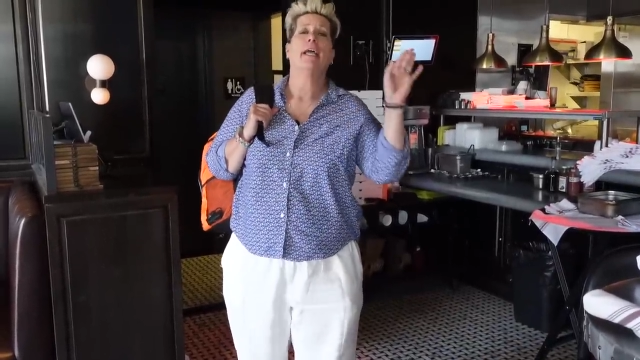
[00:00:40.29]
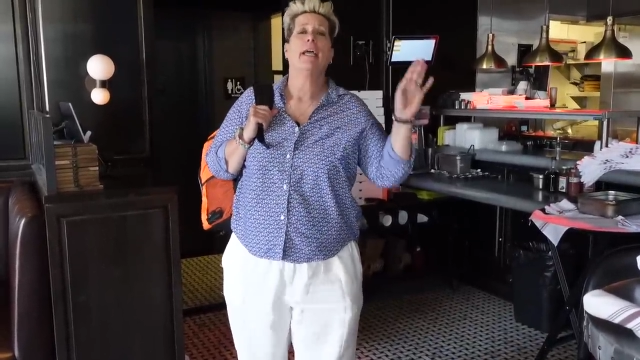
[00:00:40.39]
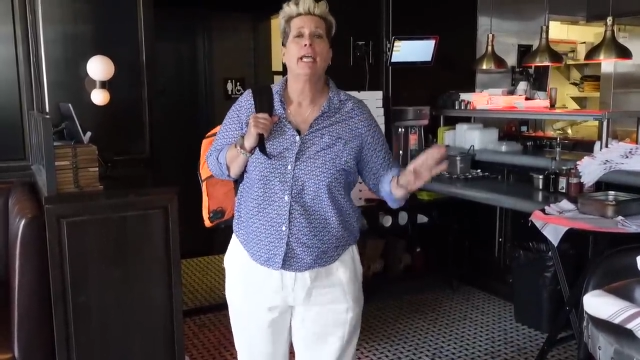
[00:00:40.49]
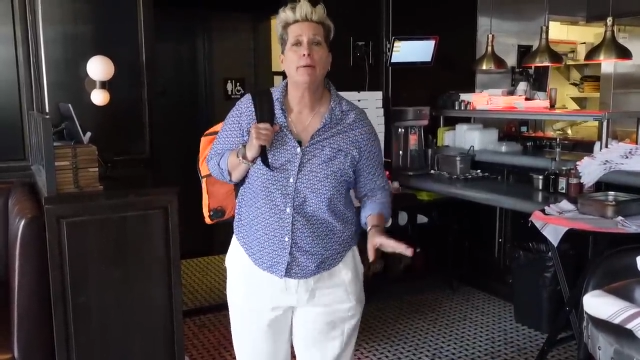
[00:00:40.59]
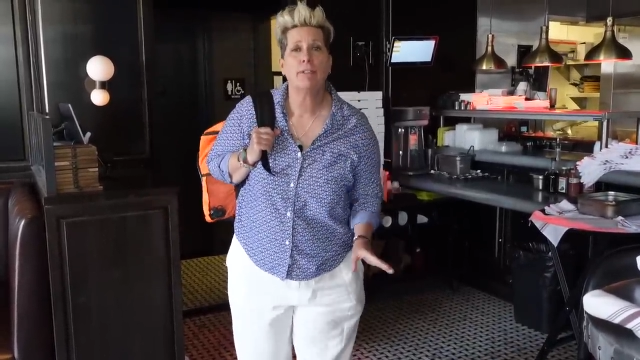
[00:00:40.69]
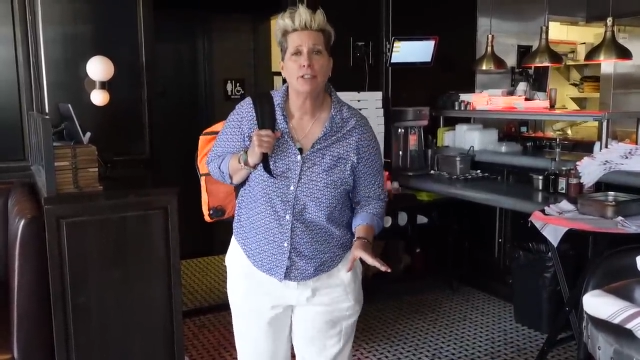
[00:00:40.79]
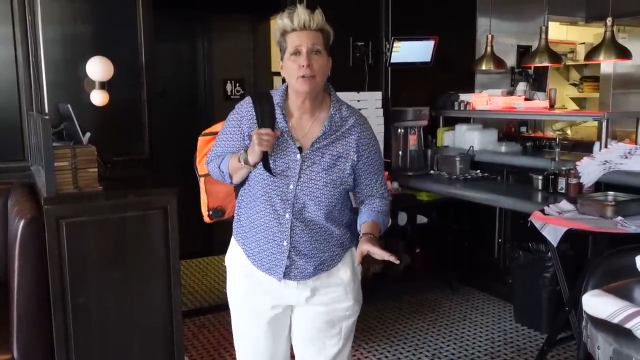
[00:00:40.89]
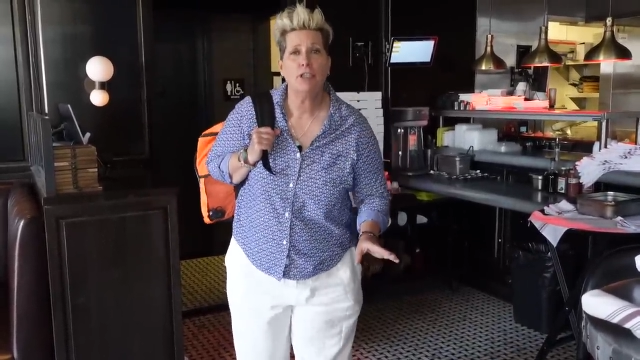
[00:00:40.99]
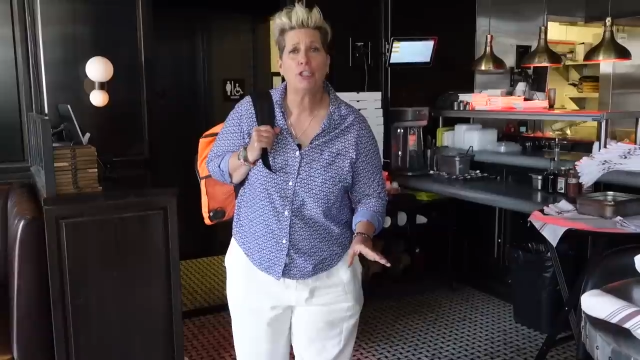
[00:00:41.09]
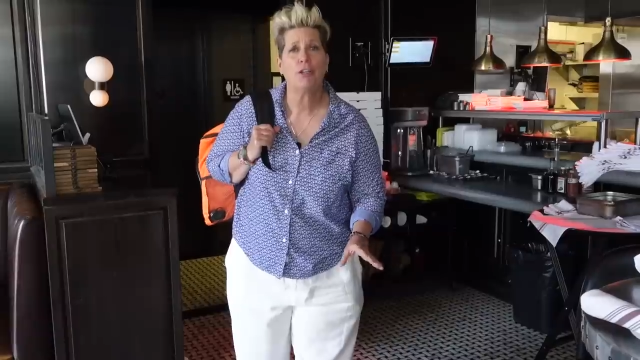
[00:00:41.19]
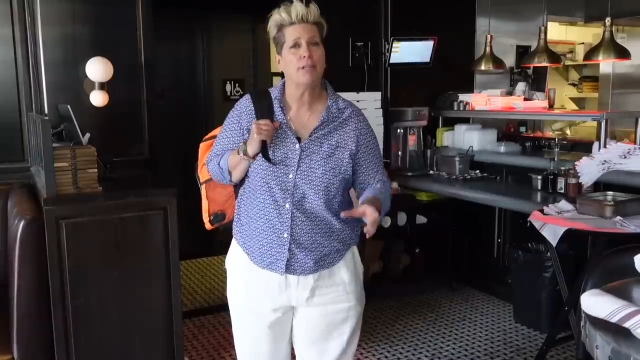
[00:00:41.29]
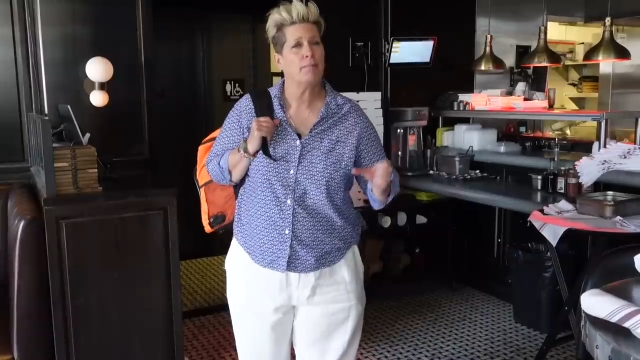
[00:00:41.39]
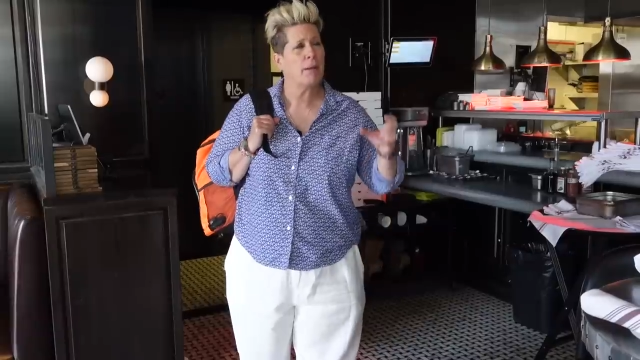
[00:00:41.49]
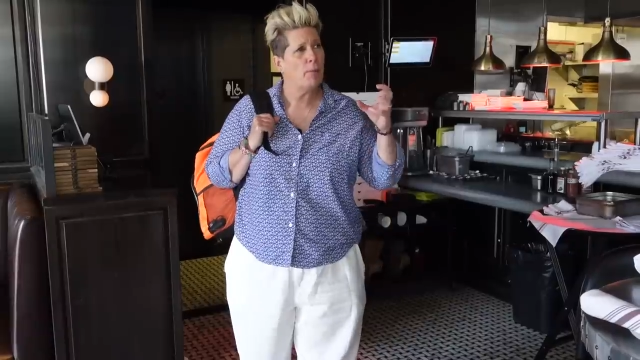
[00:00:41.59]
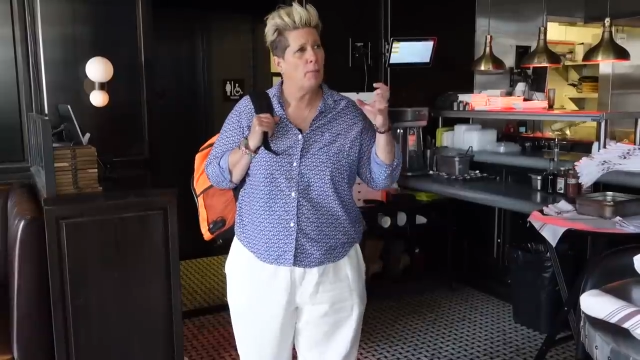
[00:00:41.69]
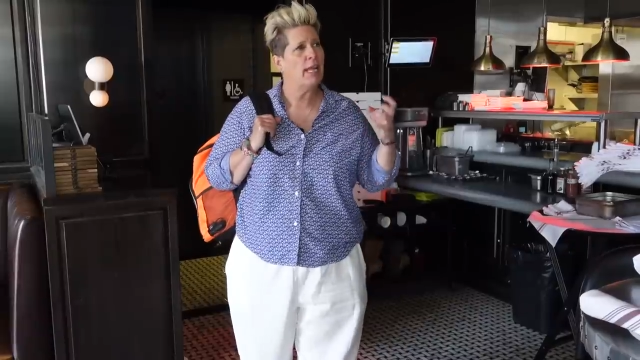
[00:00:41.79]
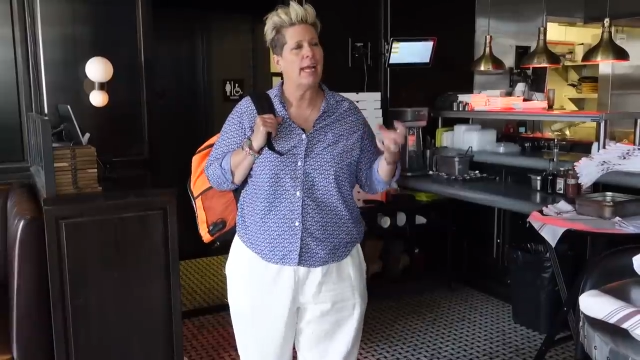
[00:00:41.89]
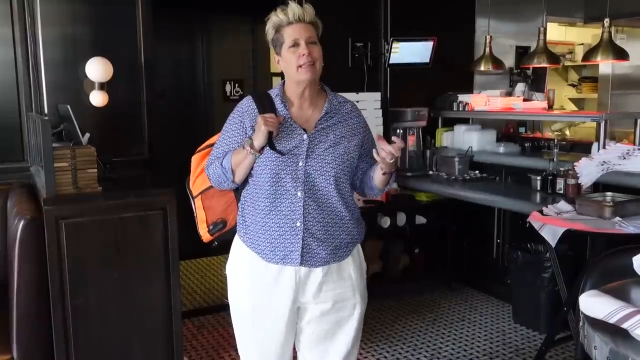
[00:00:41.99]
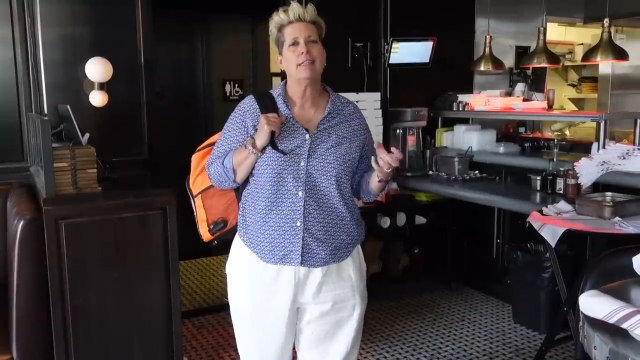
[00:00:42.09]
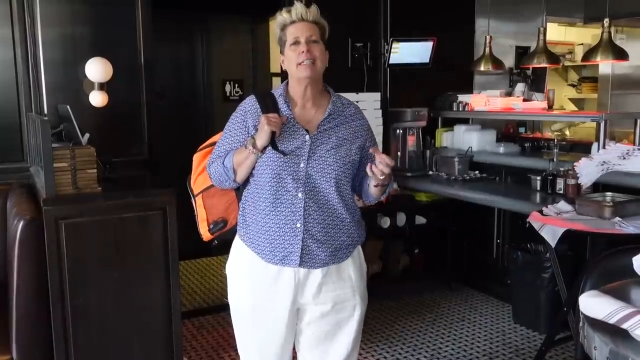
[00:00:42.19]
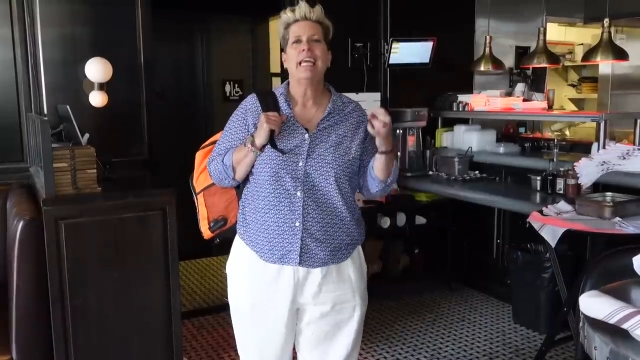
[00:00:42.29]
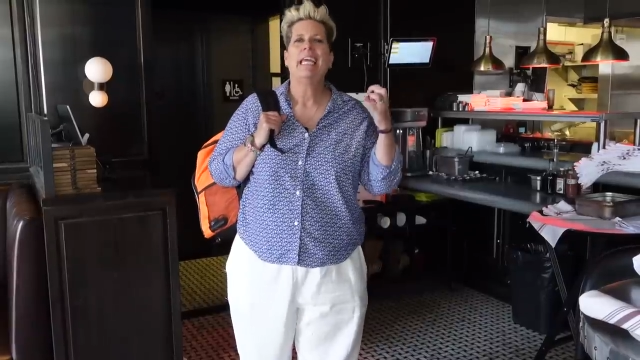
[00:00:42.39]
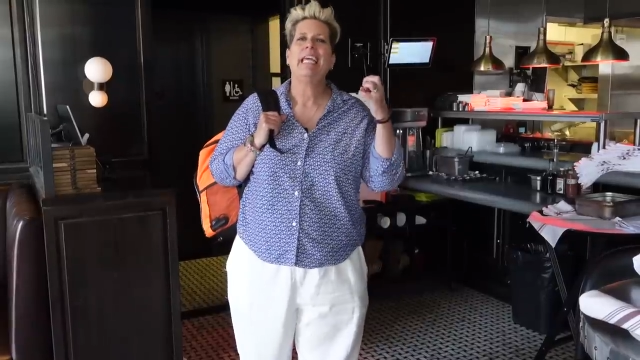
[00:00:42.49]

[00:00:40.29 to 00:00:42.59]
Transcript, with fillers: call. He was so sure that people would like this,